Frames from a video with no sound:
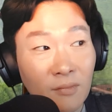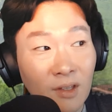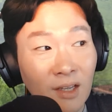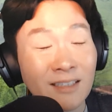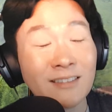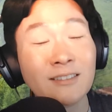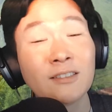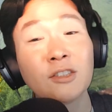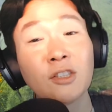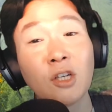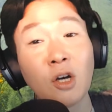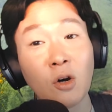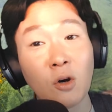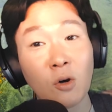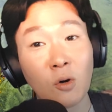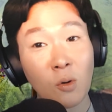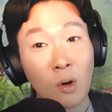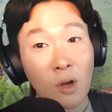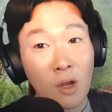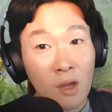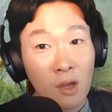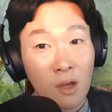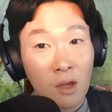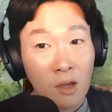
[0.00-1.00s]
And so
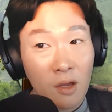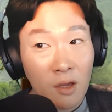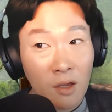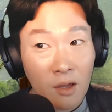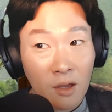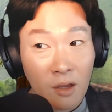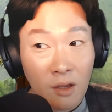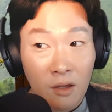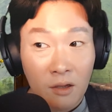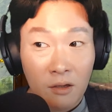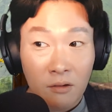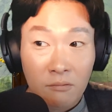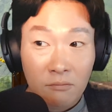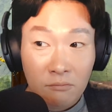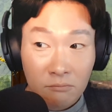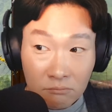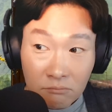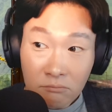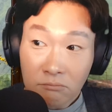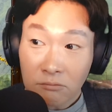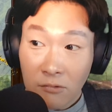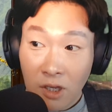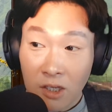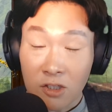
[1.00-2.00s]

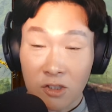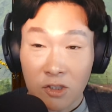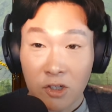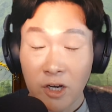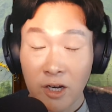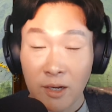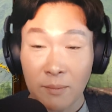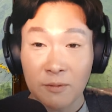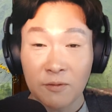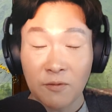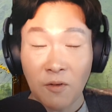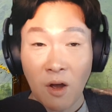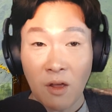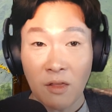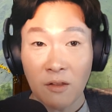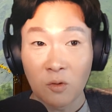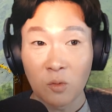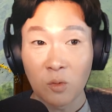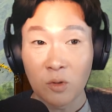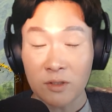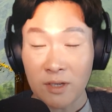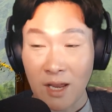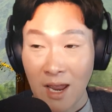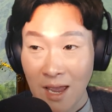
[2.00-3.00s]
SJM's father
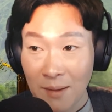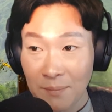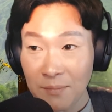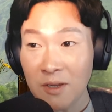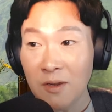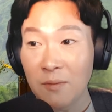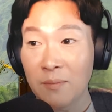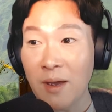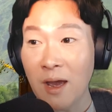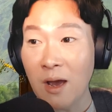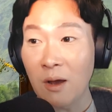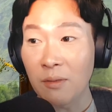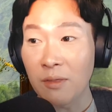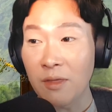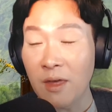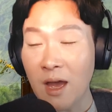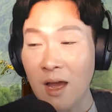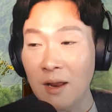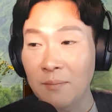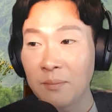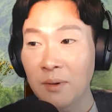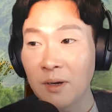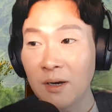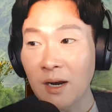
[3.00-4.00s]
was happy about
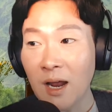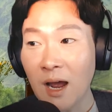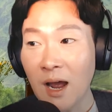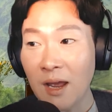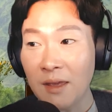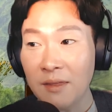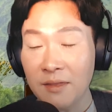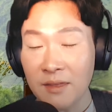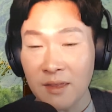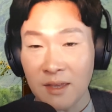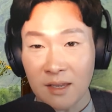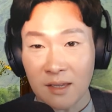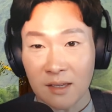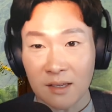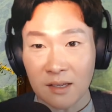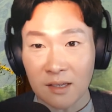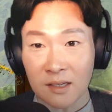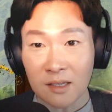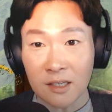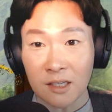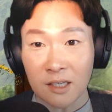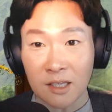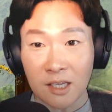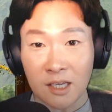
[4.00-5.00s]
that, but I think
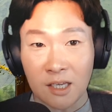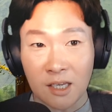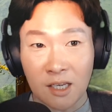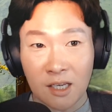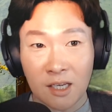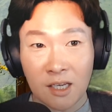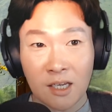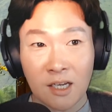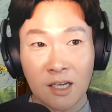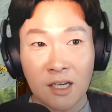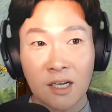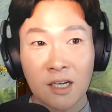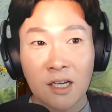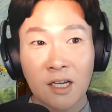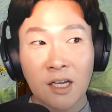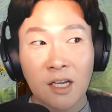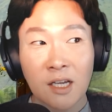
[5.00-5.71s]
he